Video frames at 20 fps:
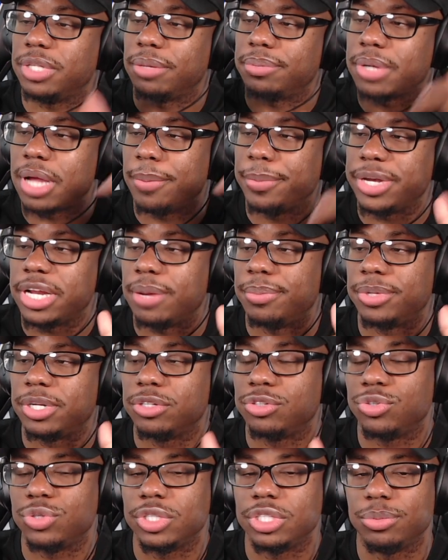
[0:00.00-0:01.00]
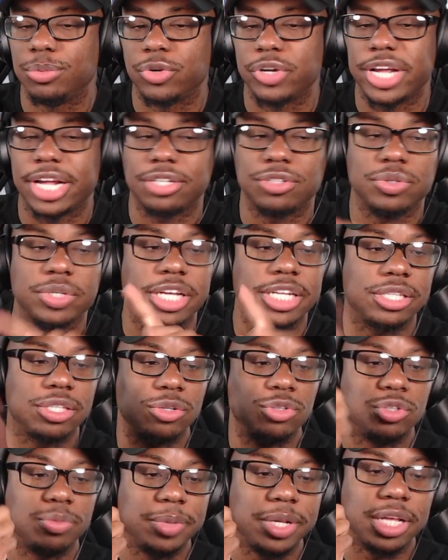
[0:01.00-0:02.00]
Comment down below. Trying to see me react to next.
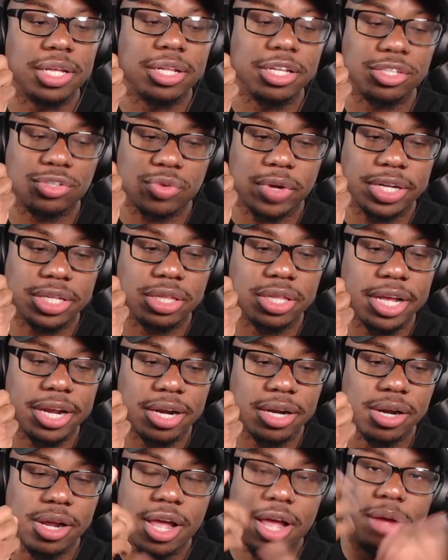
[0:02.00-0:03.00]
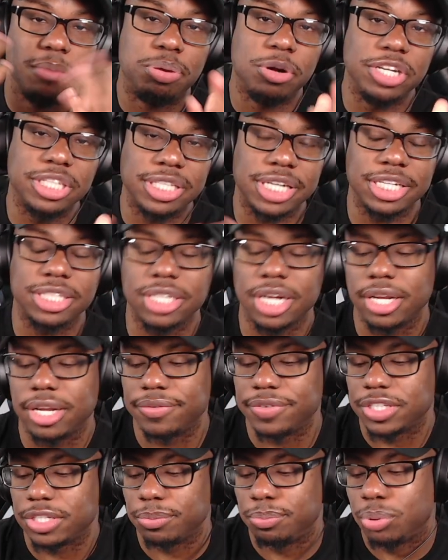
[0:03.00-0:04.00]
Social media links right there. Appreciate y'all. Love
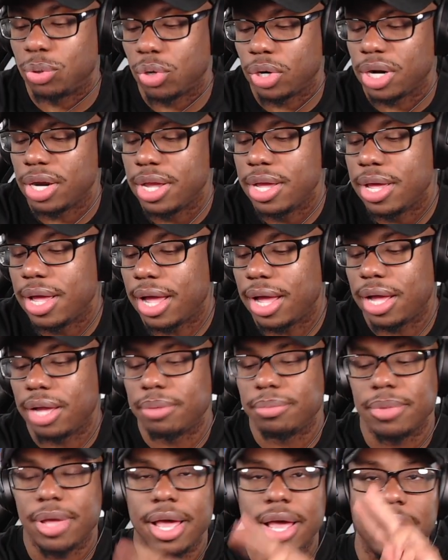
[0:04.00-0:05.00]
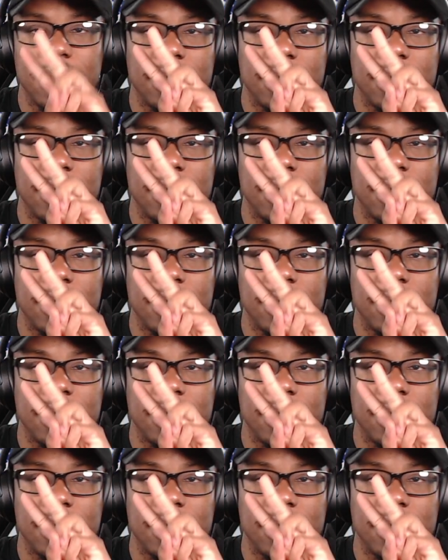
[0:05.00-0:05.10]
and support. I'm out.